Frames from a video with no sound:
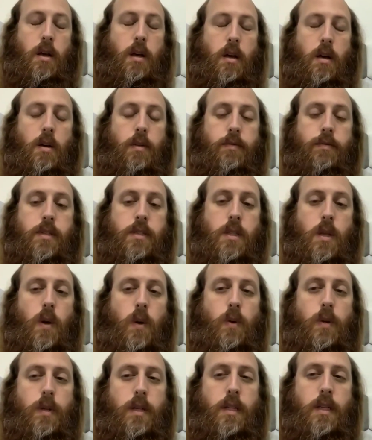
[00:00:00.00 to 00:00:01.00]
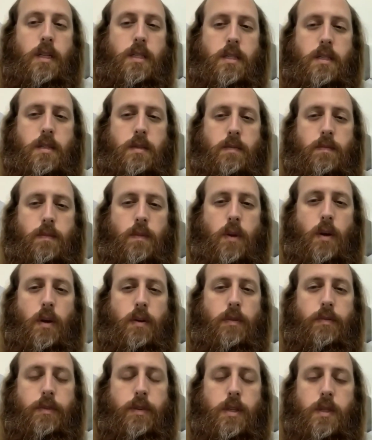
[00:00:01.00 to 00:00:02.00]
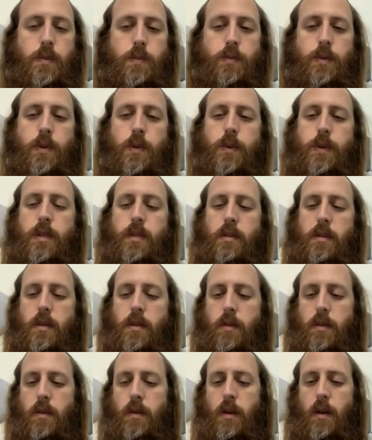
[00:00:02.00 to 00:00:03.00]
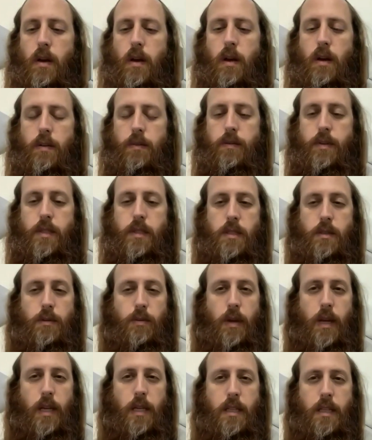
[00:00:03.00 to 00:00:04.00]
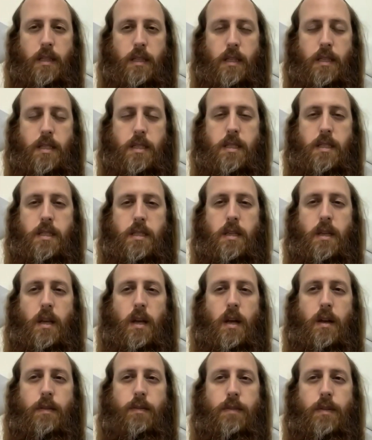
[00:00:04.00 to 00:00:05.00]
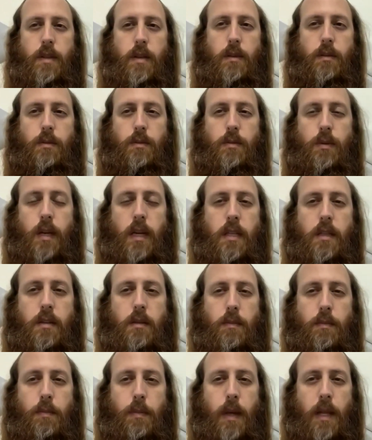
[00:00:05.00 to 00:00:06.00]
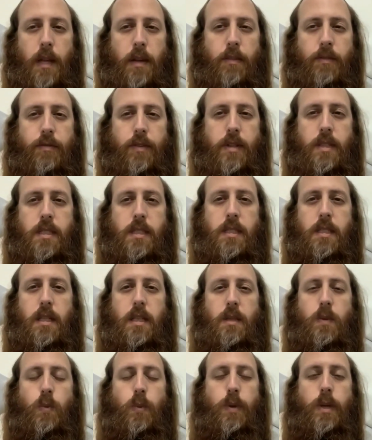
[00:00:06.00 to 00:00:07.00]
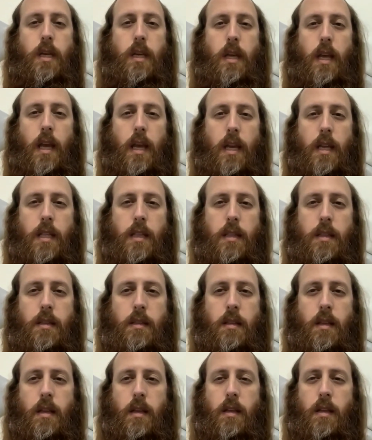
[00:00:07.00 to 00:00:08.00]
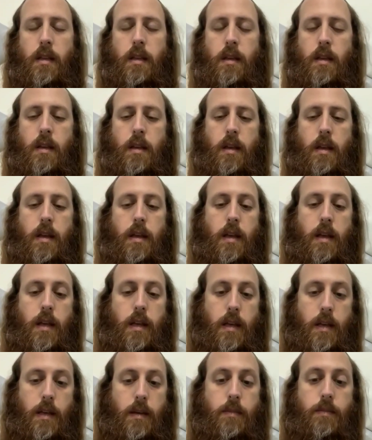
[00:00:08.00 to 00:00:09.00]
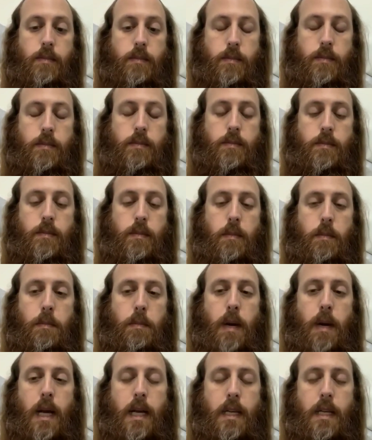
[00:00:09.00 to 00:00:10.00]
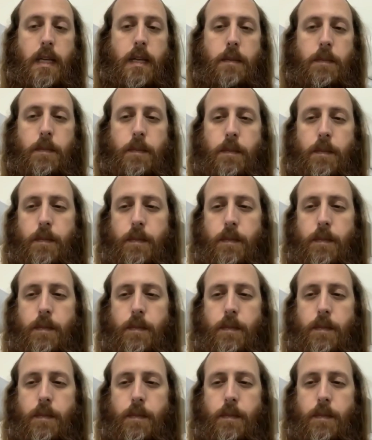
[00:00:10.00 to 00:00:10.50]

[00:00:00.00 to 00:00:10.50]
of his holiness, of his purity, of his greatness, of the great benefits that we gain um, by him,